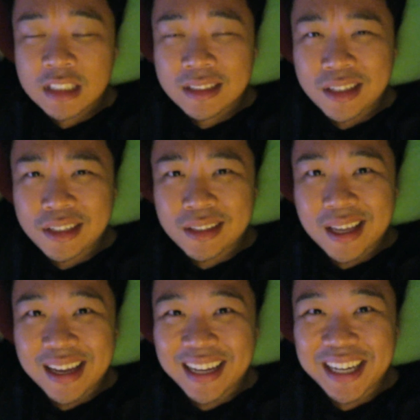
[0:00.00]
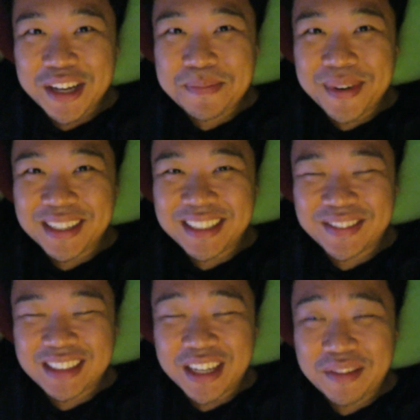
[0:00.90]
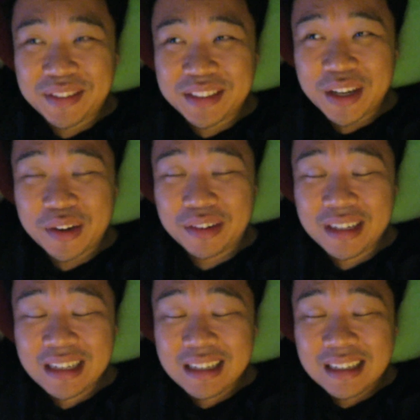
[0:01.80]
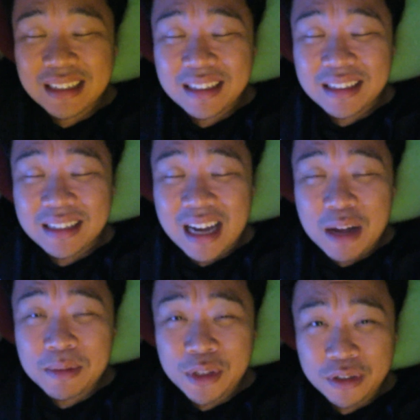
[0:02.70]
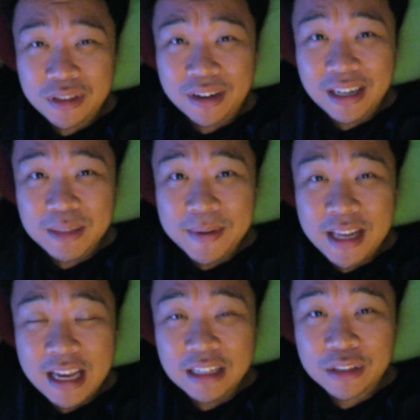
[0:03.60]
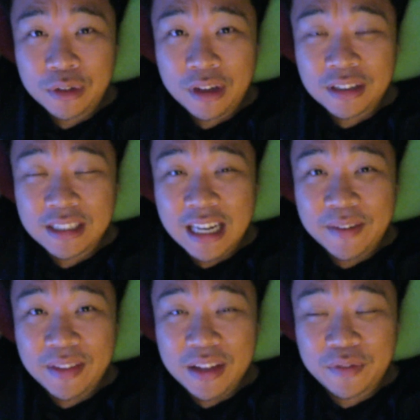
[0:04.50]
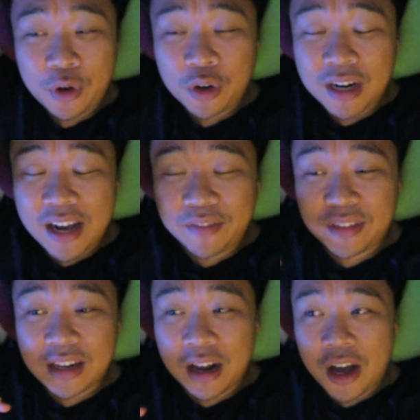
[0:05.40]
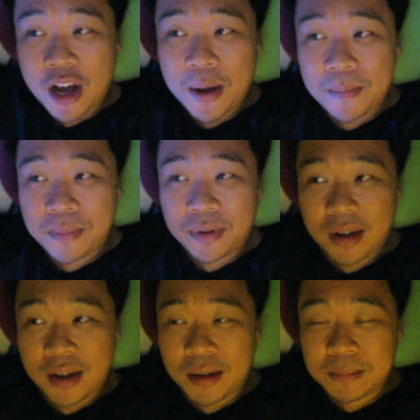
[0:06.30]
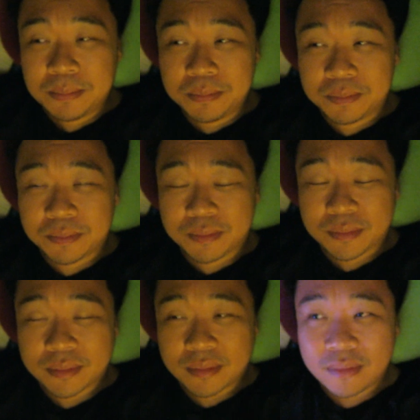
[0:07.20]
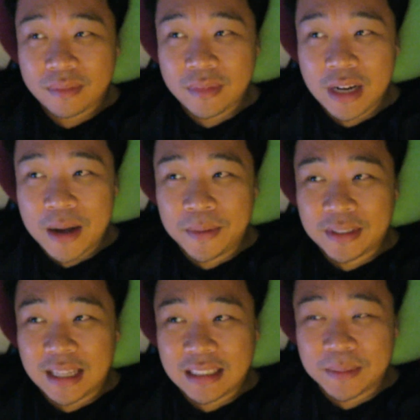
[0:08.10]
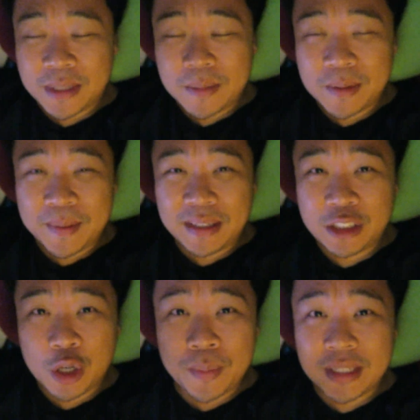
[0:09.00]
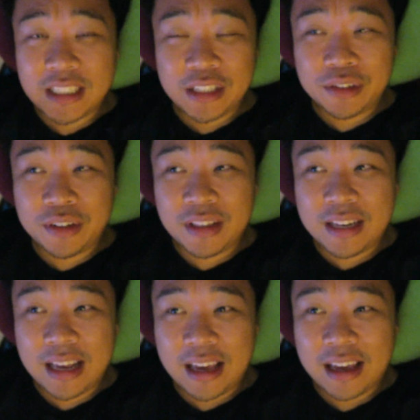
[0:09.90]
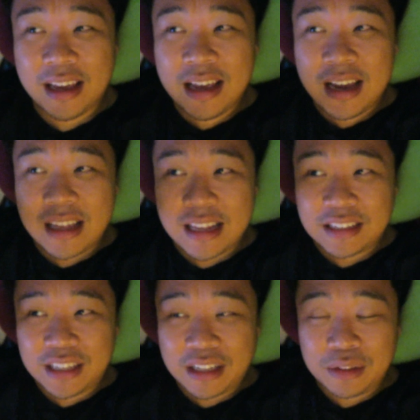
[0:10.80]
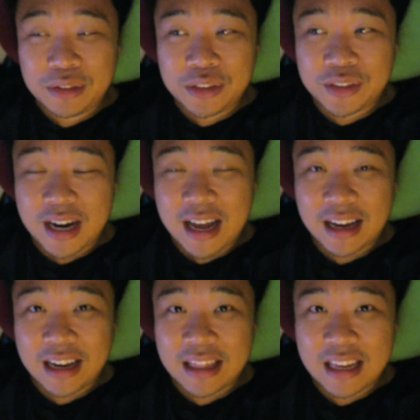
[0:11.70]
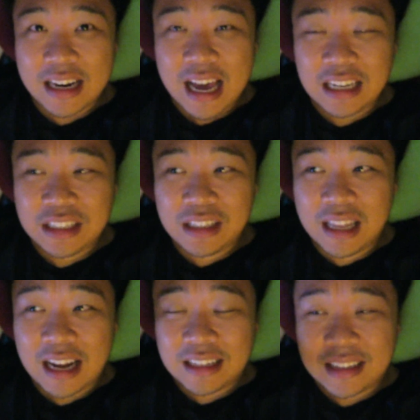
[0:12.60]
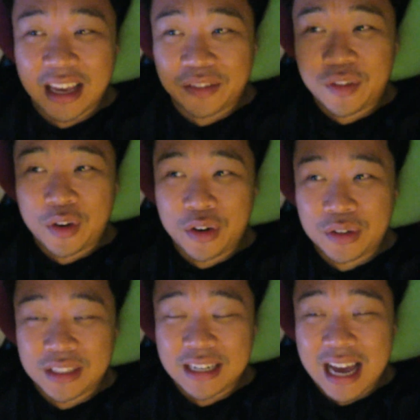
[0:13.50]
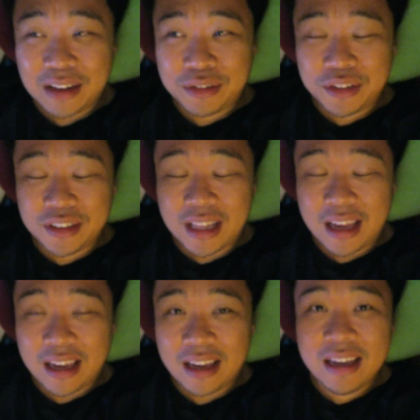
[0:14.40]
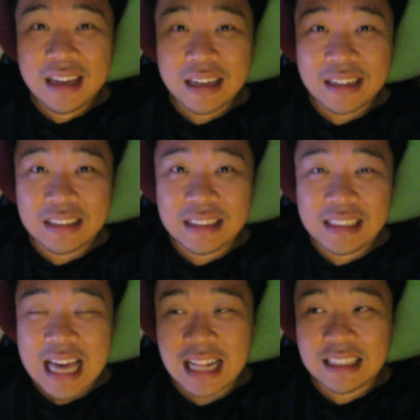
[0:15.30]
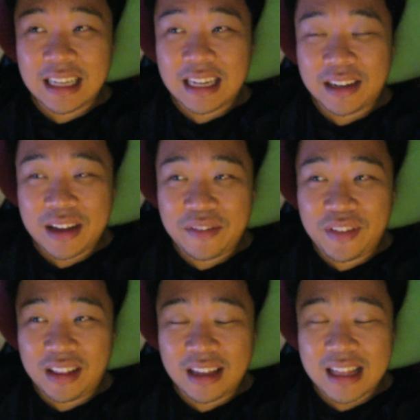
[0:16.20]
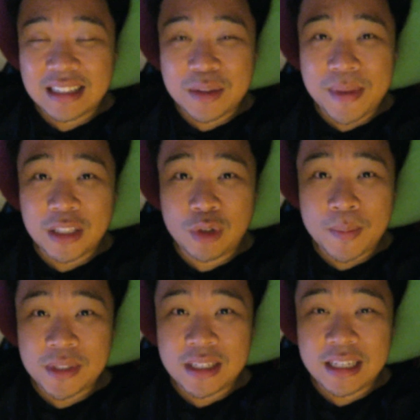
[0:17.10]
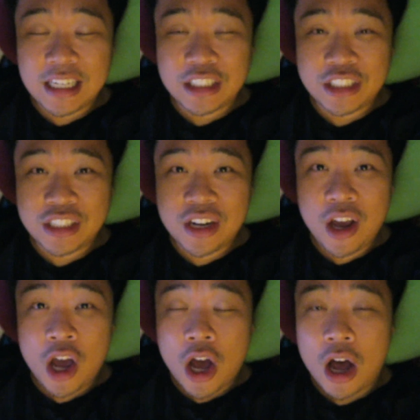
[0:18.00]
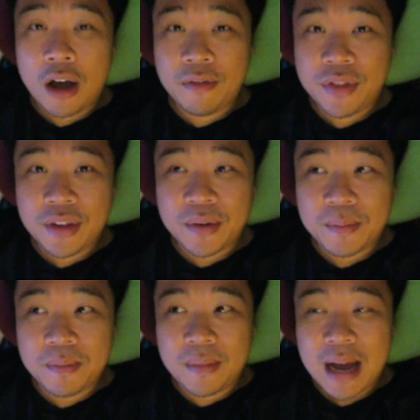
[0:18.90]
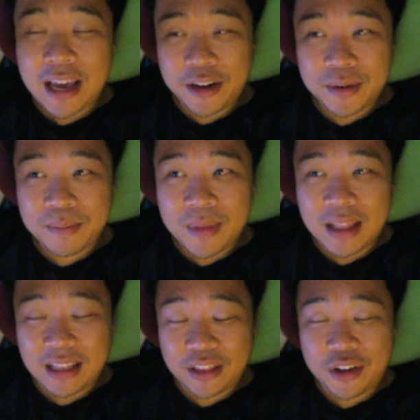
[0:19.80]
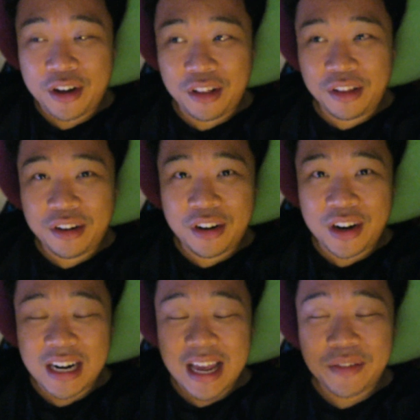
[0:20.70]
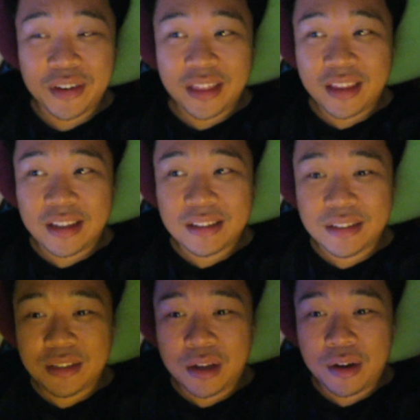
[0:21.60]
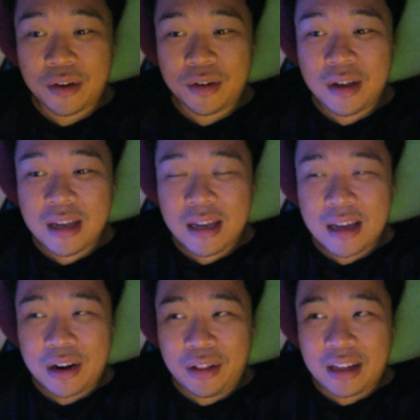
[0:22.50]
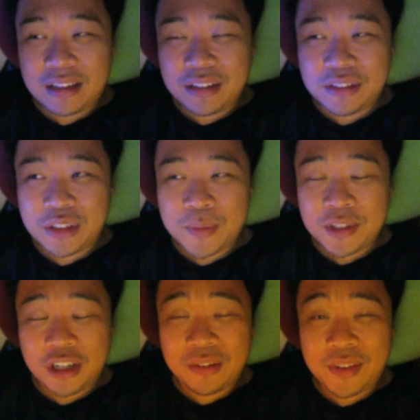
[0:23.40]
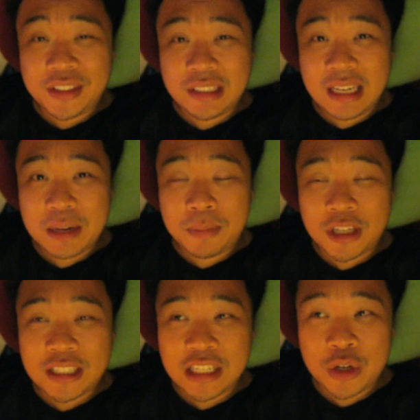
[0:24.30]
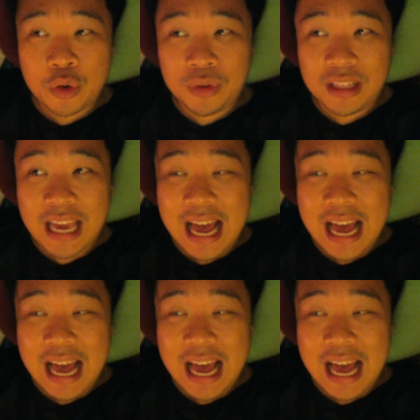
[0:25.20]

just a bunch of stuff. So I'm so sorry it's been taking so long to get everything photographed and up. Um, I'm just like, sometimes I'm like so busy during the day and I just like lose track, and then I like to take photos in natural light because that's like, I feel like that's the best representation of the item and like the color and everything. So I don't like to use too much artificial lighting, plus I don't really